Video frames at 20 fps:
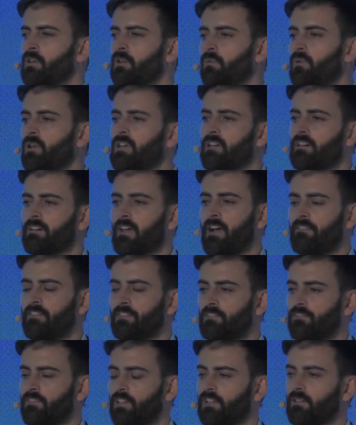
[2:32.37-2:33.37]
we have
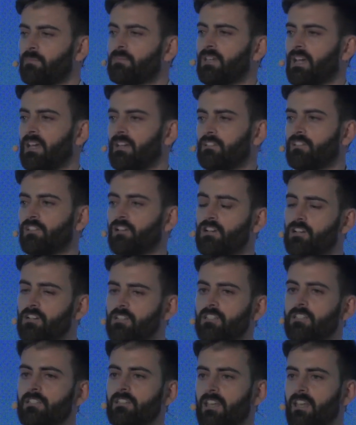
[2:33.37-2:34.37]
developed a
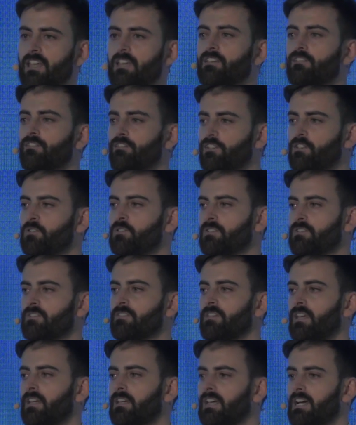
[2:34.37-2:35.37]
30-day infusion
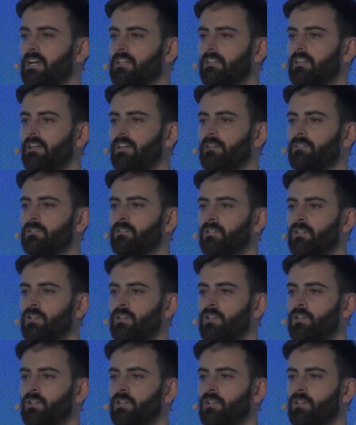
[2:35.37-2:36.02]
set cannula,